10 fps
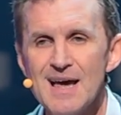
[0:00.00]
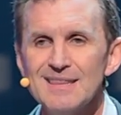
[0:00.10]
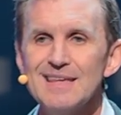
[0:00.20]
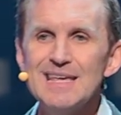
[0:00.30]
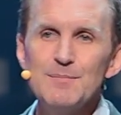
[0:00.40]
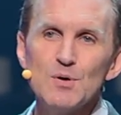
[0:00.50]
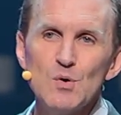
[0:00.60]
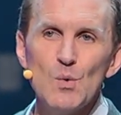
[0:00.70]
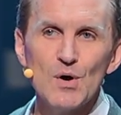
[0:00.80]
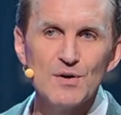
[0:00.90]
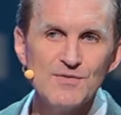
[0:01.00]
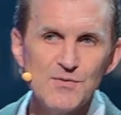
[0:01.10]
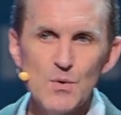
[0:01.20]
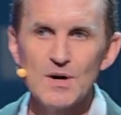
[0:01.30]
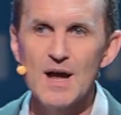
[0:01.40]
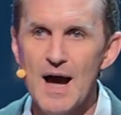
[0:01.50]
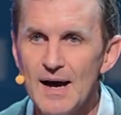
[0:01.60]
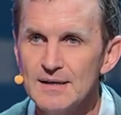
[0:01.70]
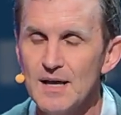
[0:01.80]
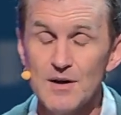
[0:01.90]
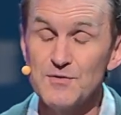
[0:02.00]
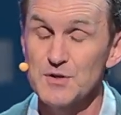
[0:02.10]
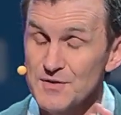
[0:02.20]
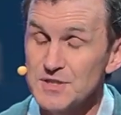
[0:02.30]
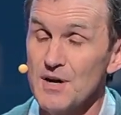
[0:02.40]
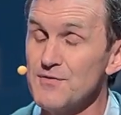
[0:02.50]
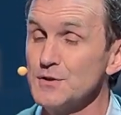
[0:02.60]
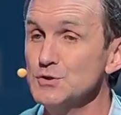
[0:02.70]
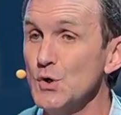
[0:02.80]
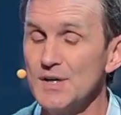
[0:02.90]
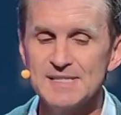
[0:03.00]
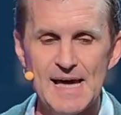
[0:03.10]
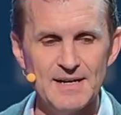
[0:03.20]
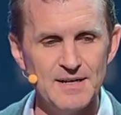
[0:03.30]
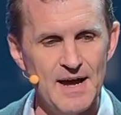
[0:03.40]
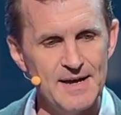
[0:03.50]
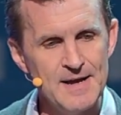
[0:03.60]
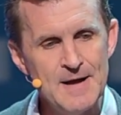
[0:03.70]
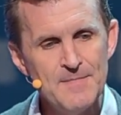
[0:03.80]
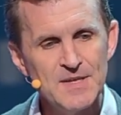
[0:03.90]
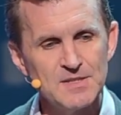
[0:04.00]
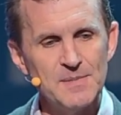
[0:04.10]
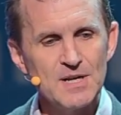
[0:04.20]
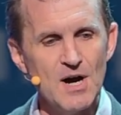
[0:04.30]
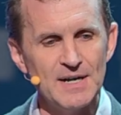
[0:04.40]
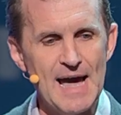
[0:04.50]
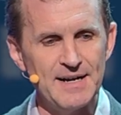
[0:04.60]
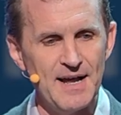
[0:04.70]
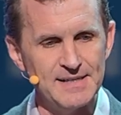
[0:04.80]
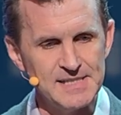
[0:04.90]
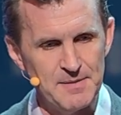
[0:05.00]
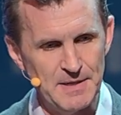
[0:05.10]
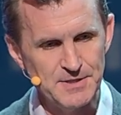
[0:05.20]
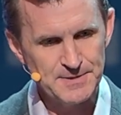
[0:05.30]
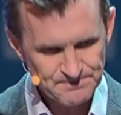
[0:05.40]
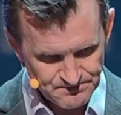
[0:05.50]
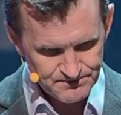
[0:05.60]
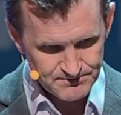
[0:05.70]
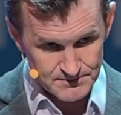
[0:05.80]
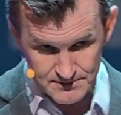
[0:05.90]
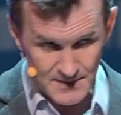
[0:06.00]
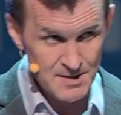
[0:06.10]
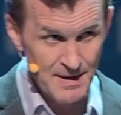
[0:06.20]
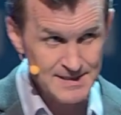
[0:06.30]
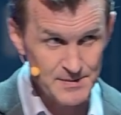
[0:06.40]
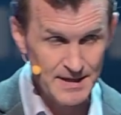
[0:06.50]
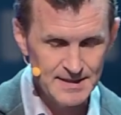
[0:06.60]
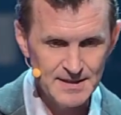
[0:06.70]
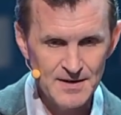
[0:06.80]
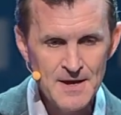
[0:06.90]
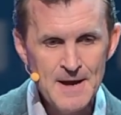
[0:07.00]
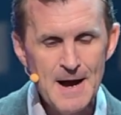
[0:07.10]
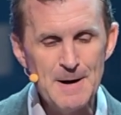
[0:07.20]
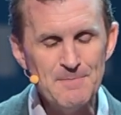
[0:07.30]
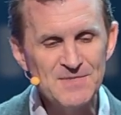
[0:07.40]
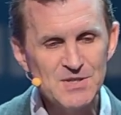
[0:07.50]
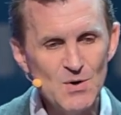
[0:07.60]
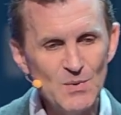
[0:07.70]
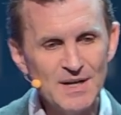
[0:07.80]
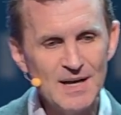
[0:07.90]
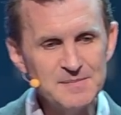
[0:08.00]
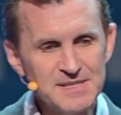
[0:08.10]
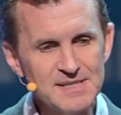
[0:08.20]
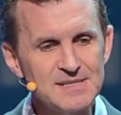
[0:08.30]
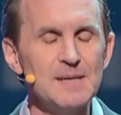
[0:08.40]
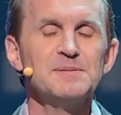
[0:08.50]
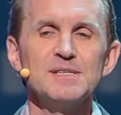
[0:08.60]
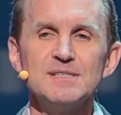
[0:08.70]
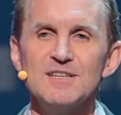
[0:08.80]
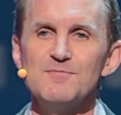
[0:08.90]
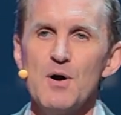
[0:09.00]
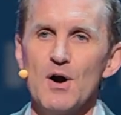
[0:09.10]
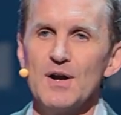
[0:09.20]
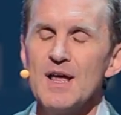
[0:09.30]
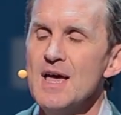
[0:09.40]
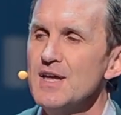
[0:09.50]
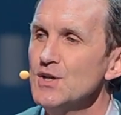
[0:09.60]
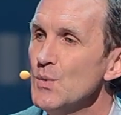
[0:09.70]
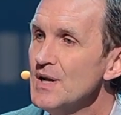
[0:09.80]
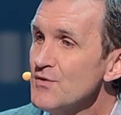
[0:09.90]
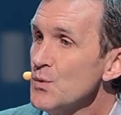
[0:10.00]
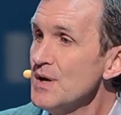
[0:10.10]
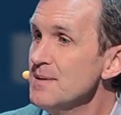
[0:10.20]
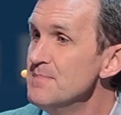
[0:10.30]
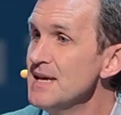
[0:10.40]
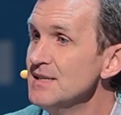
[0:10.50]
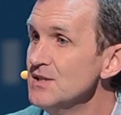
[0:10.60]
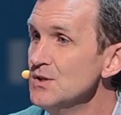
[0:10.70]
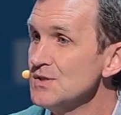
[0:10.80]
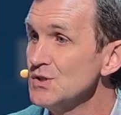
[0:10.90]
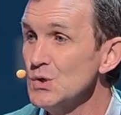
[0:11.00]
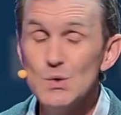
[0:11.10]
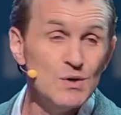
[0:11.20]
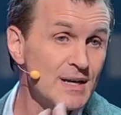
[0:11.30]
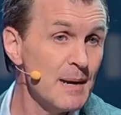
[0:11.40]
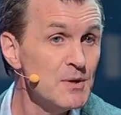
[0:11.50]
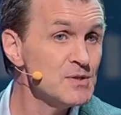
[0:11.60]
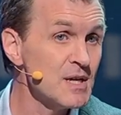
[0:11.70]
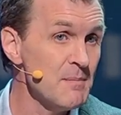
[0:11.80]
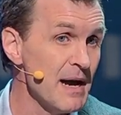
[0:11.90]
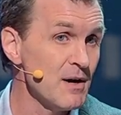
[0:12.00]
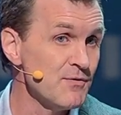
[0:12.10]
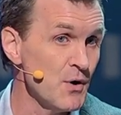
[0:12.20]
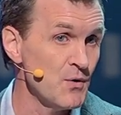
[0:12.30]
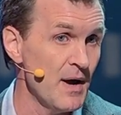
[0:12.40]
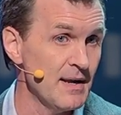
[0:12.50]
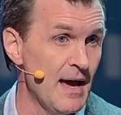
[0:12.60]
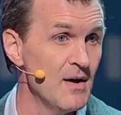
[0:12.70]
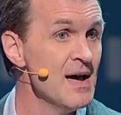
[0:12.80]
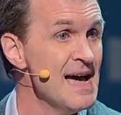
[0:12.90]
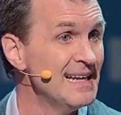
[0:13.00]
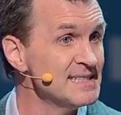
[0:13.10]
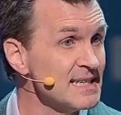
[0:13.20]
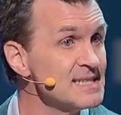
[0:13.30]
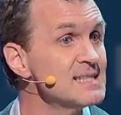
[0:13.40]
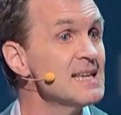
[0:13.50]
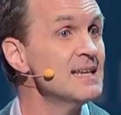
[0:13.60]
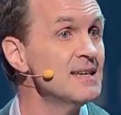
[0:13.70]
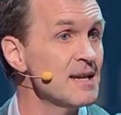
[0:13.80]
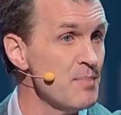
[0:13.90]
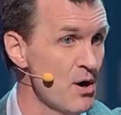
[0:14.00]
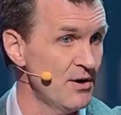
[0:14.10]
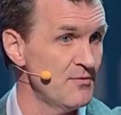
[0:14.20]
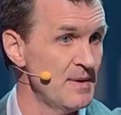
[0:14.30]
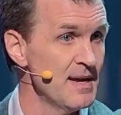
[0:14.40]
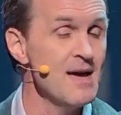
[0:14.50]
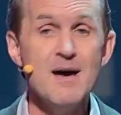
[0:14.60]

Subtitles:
The Hebrew word for God, for Lord, is Adonai, so I'm going to call it Adonai's image. You might see what I did there. So when it comes to the substantive part, whenever we begin to use a tool, like I'm using a microphone right now, and it's extending part of me.